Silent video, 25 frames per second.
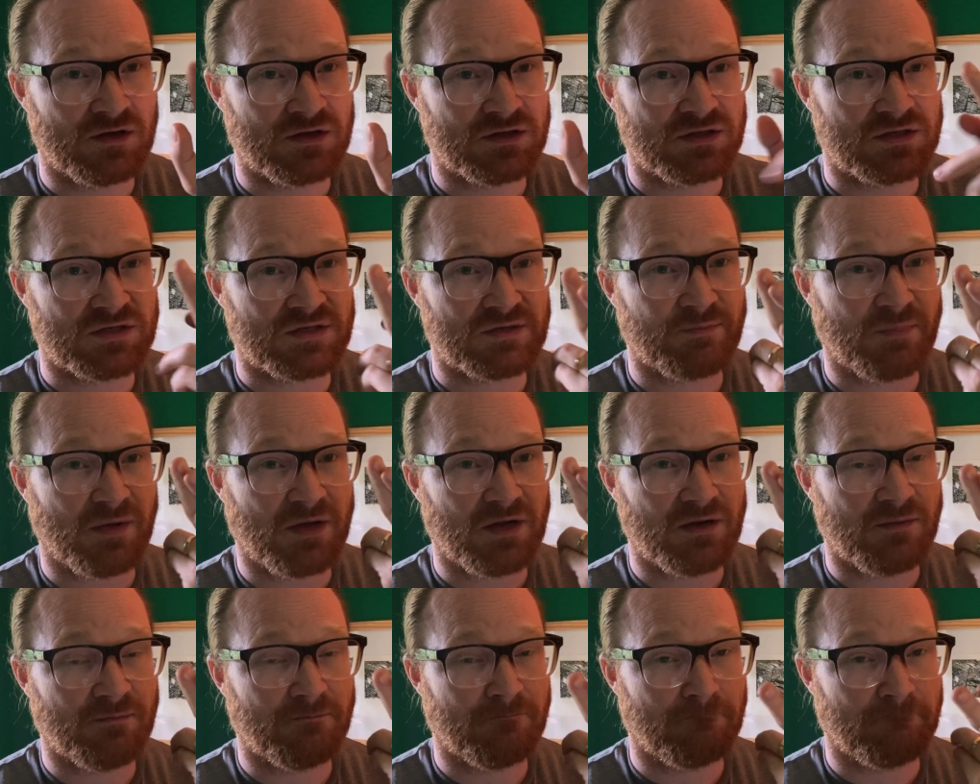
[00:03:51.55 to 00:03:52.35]

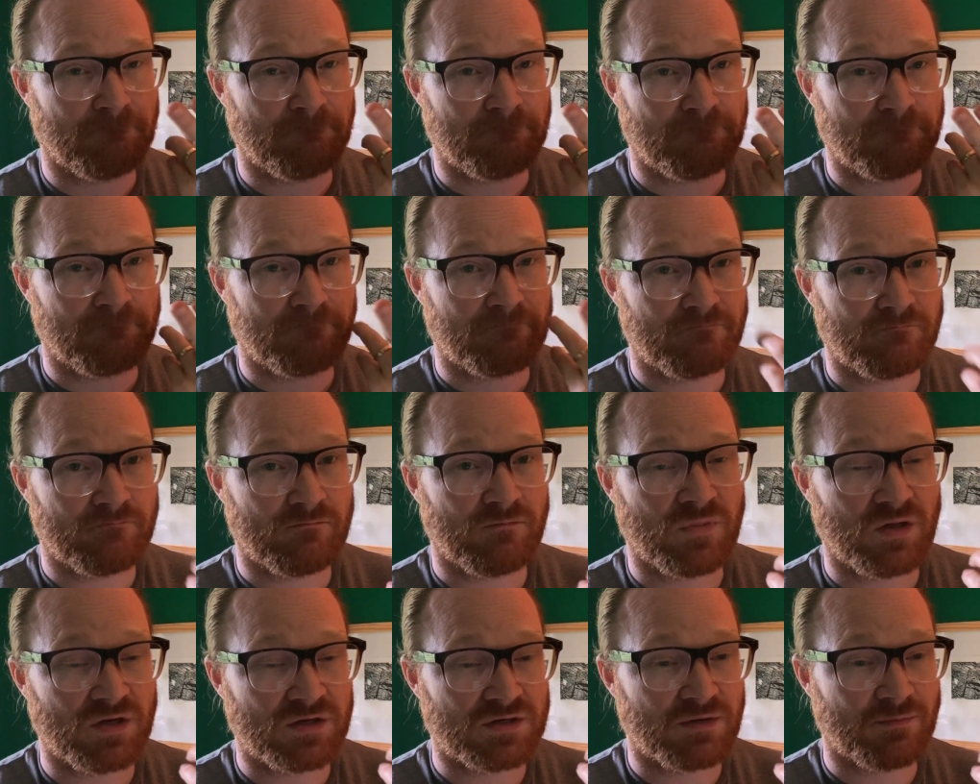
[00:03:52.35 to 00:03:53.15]
spun them,
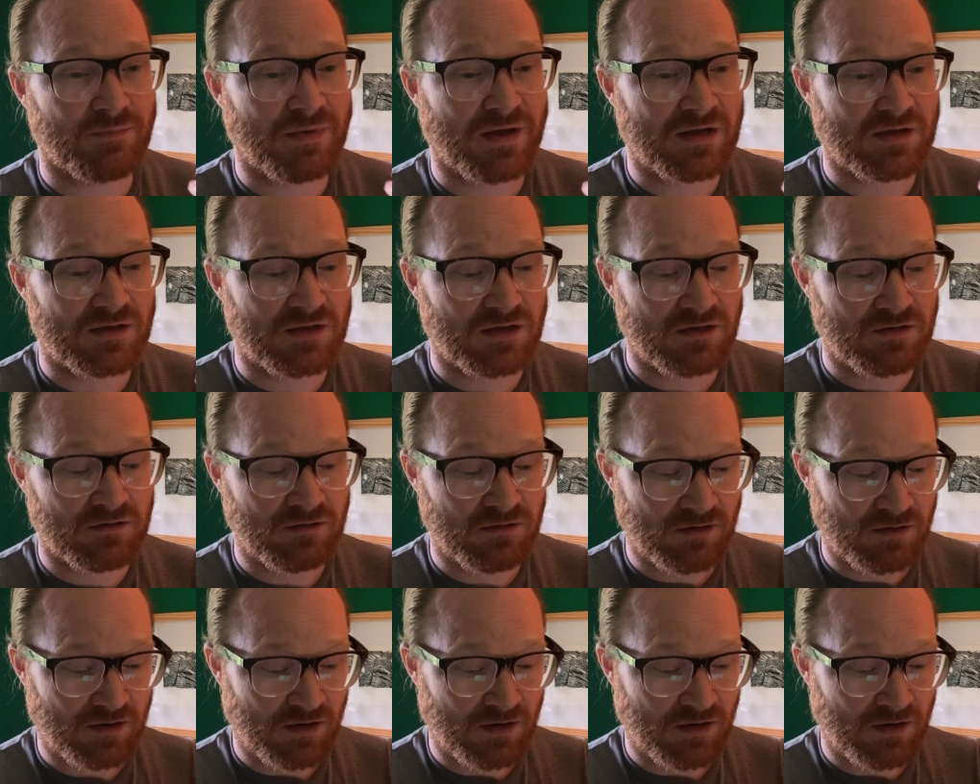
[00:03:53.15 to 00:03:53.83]
plugged it back in,